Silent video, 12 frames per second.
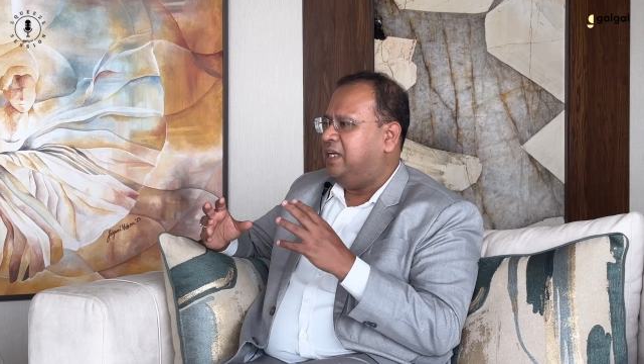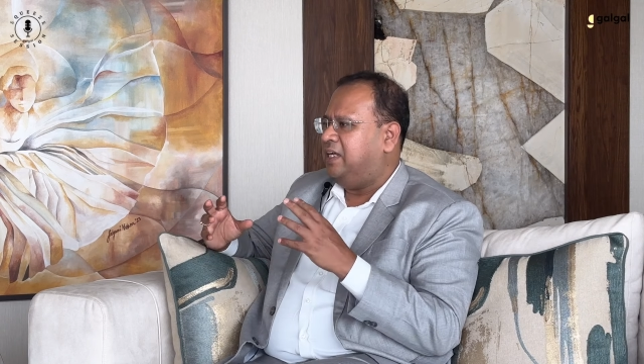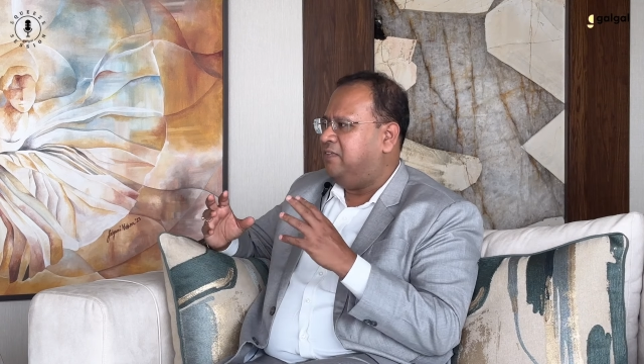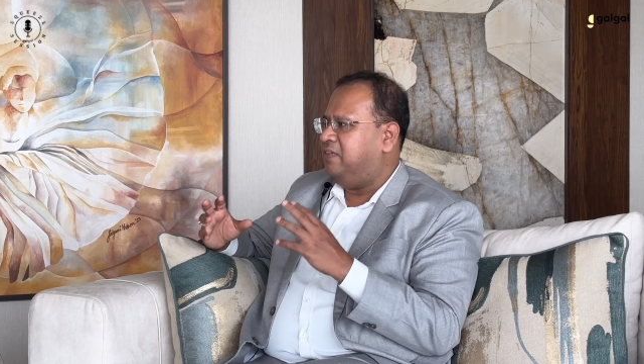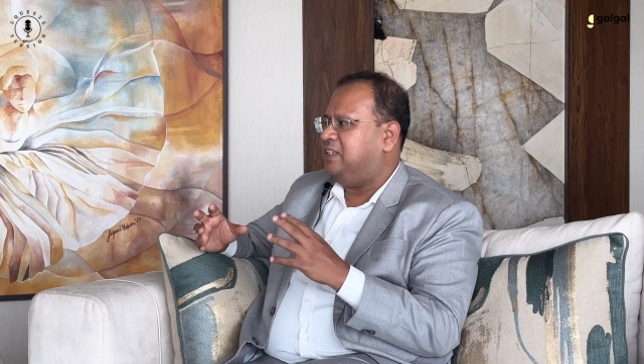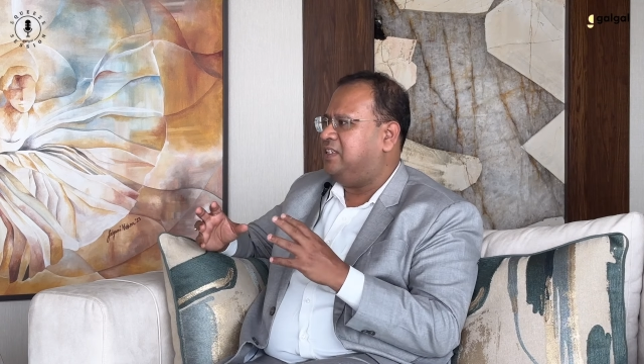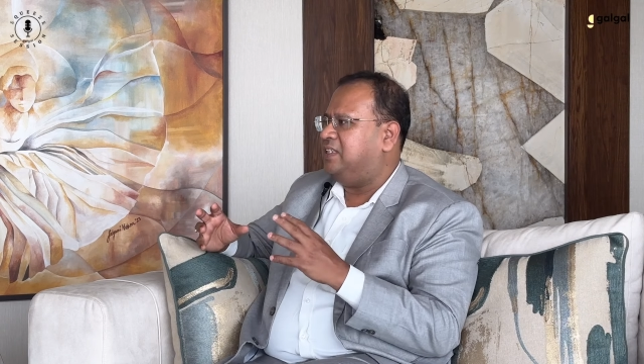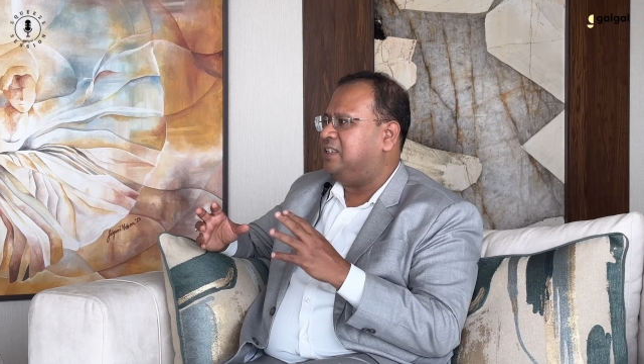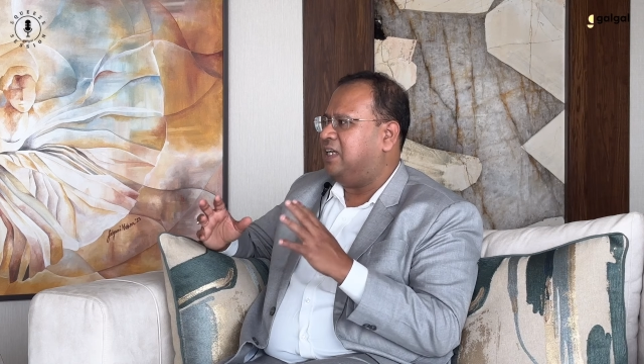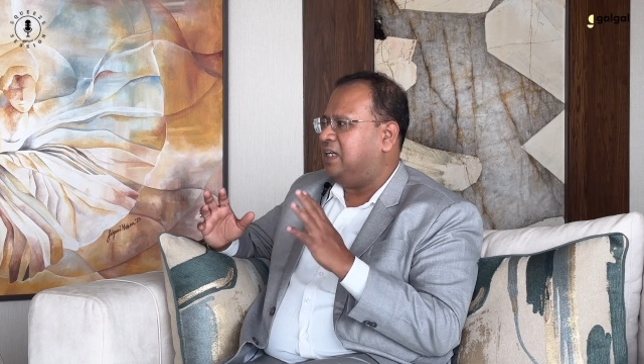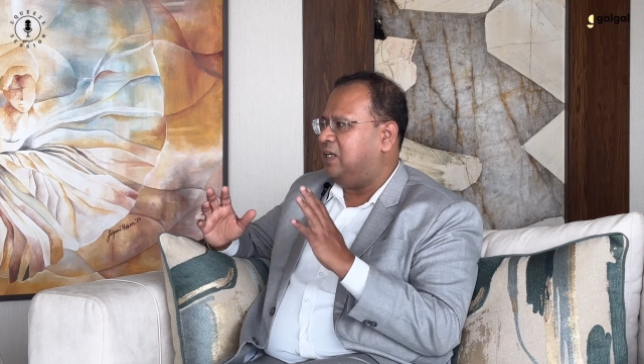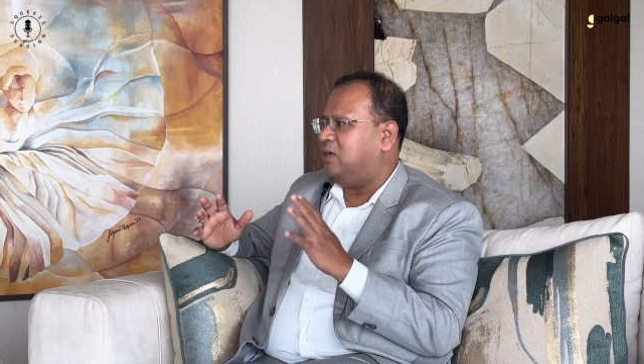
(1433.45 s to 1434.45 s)

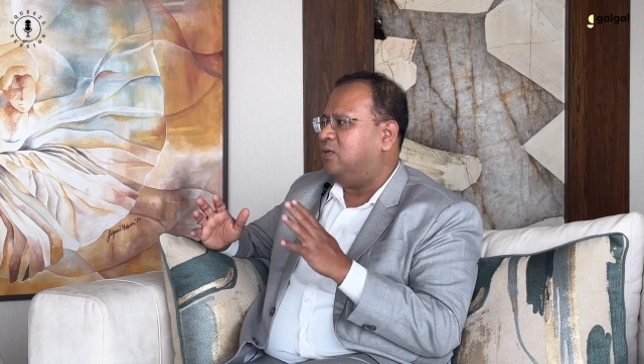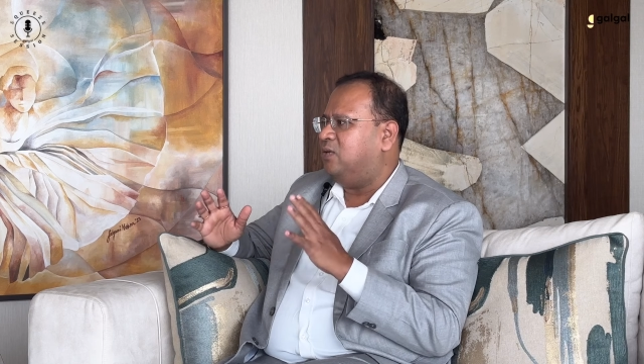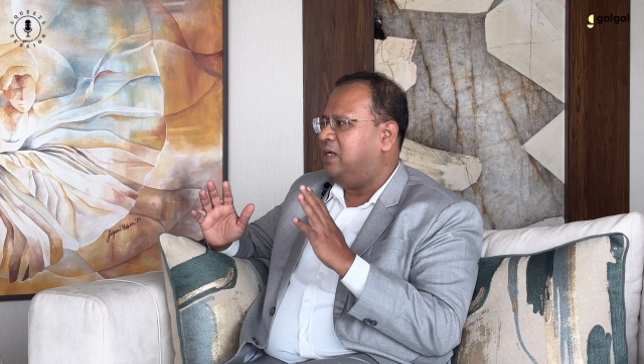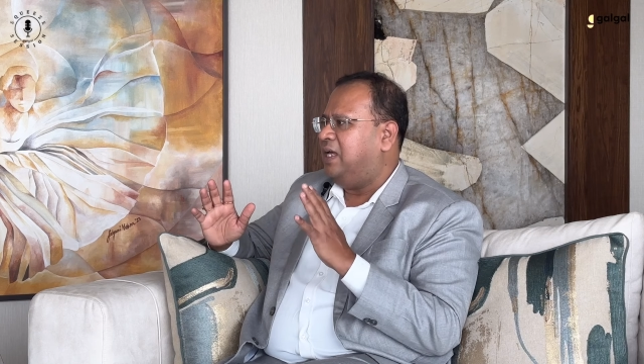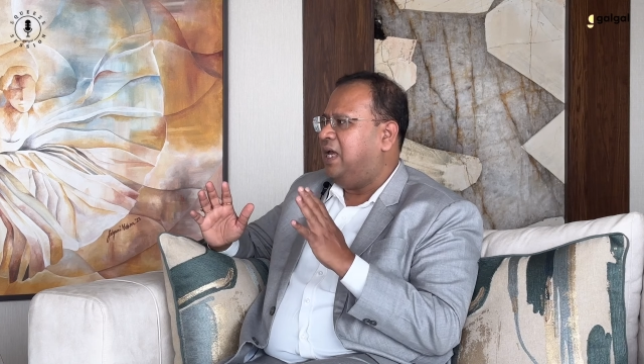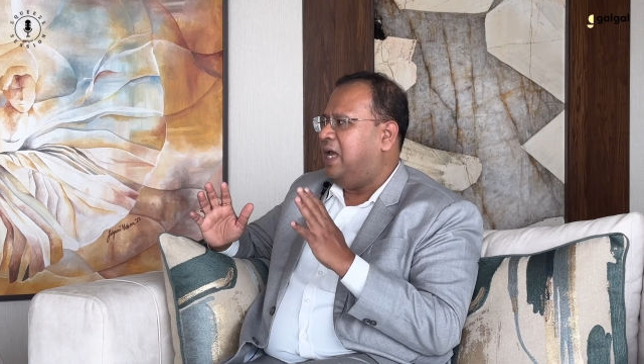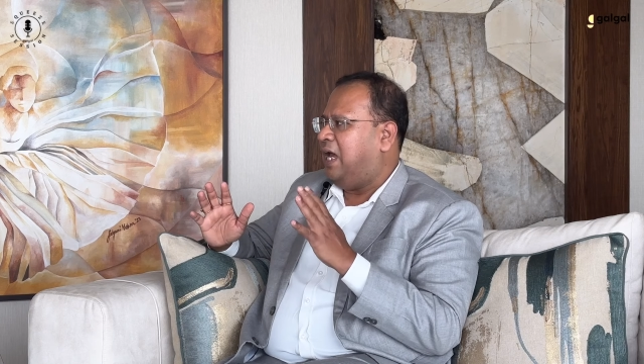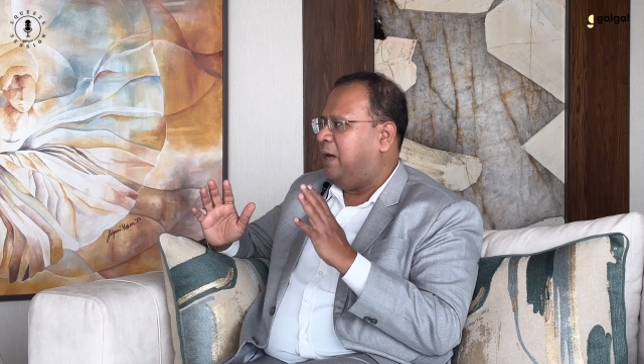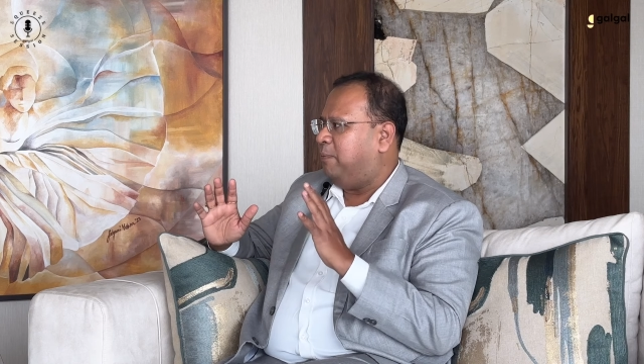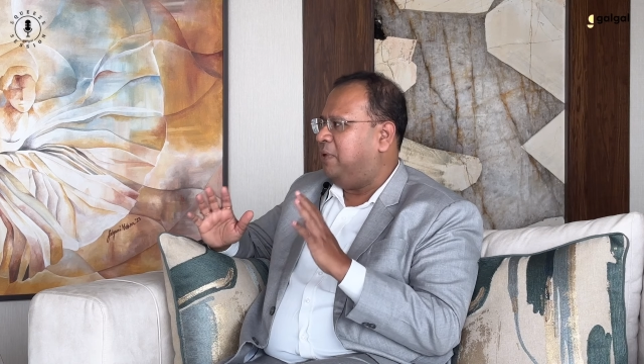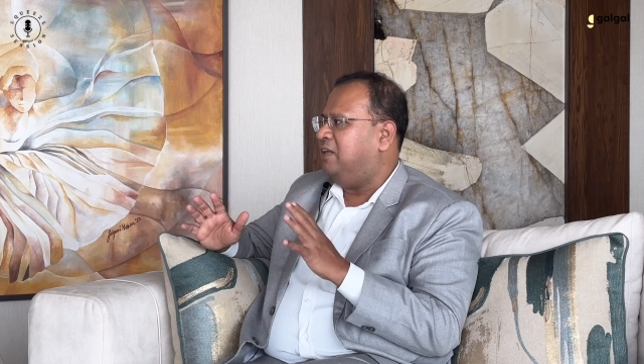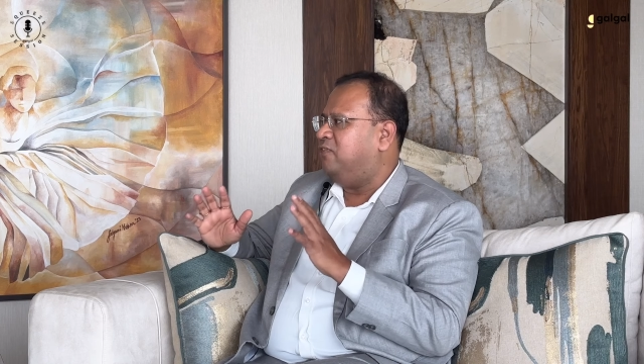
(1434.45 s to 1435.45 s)
investors can now
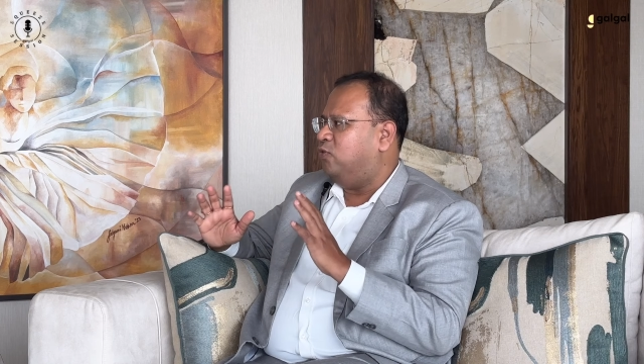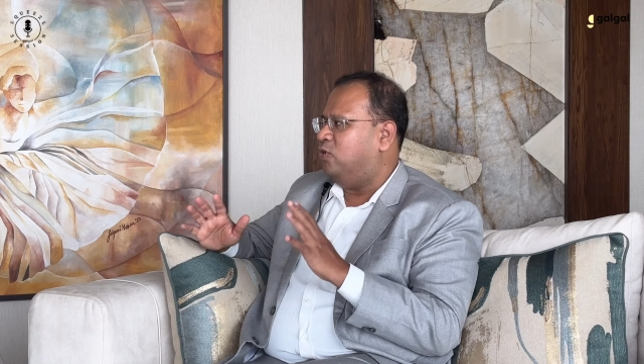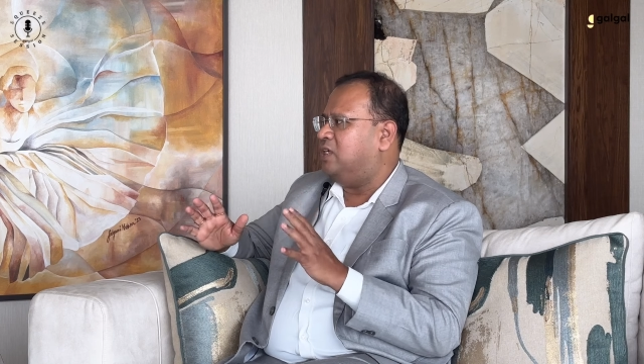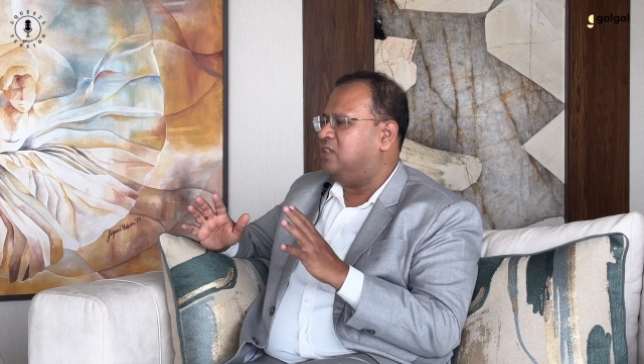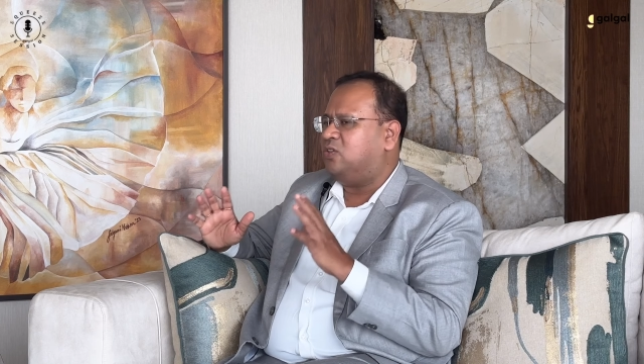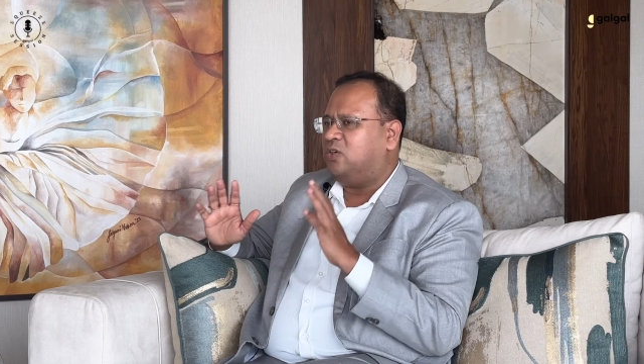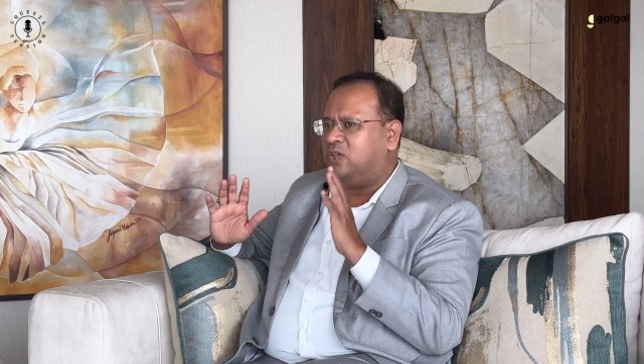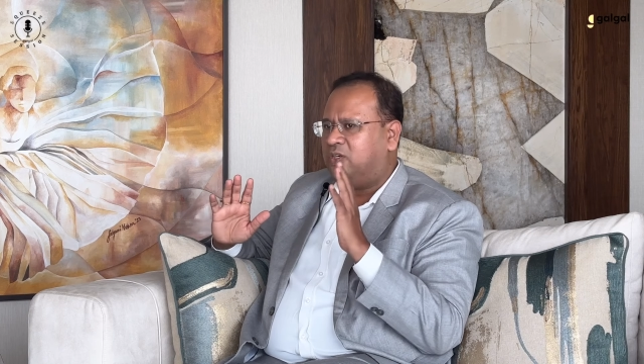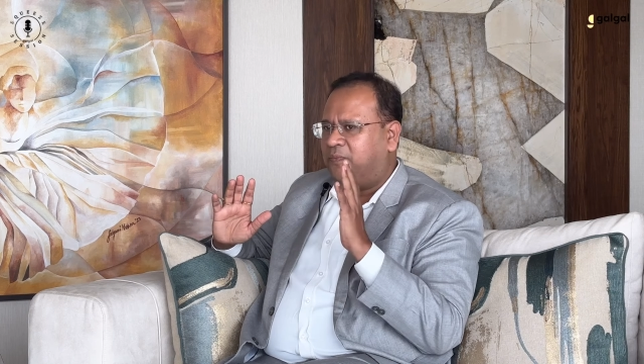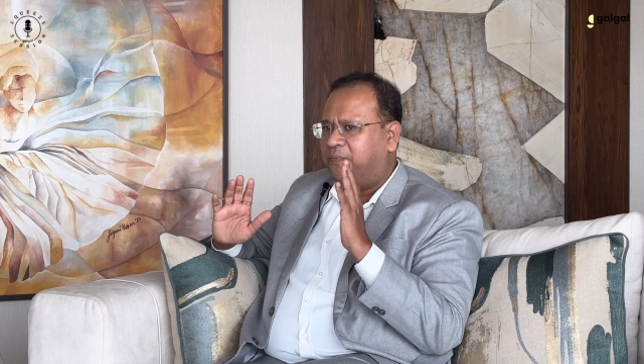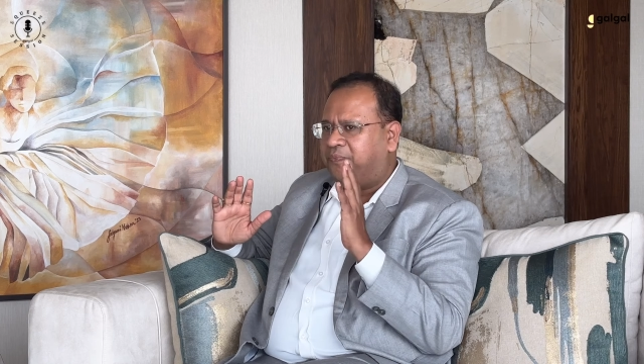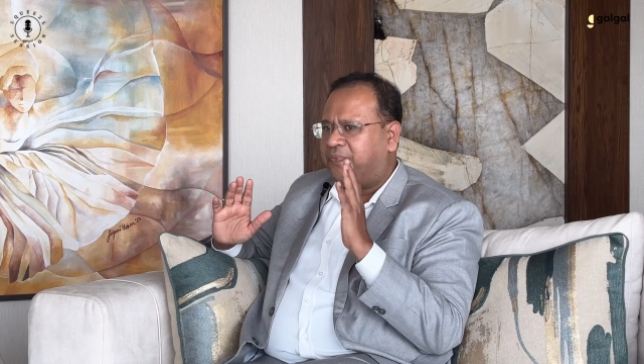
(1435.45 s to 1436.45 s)
happily focus on